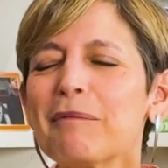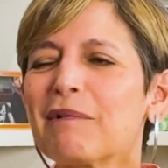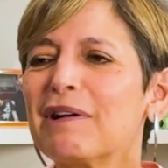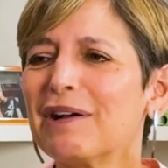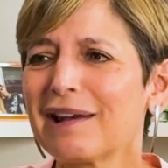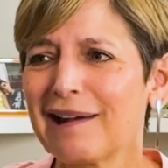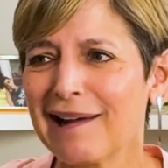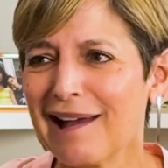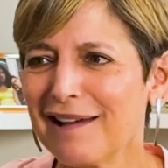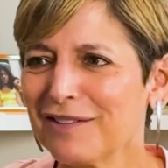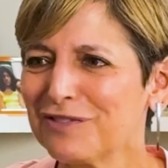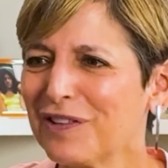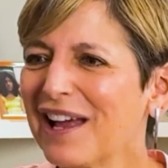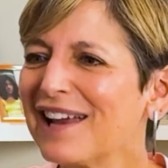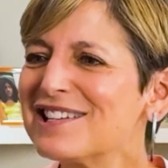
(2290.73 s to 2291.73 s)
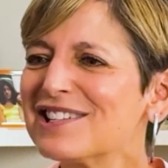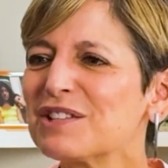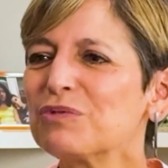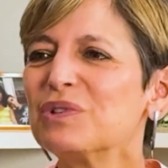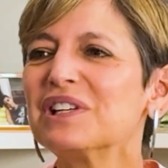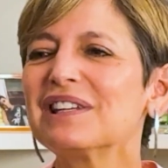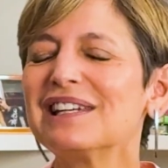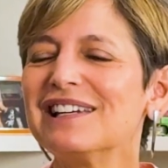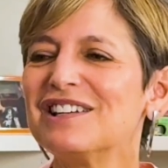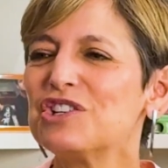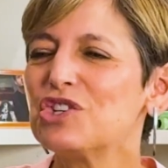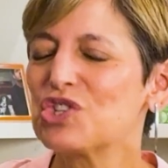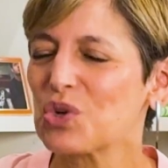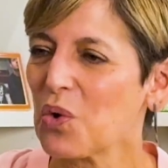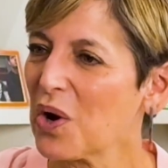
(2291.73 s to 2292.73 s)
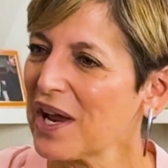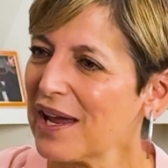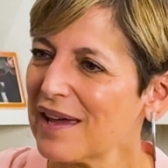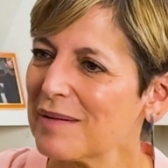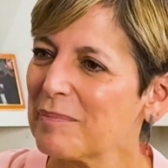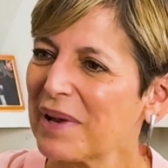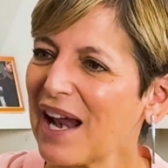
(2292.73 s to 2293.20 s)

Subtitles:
I'm good enough. I just really enjoy it,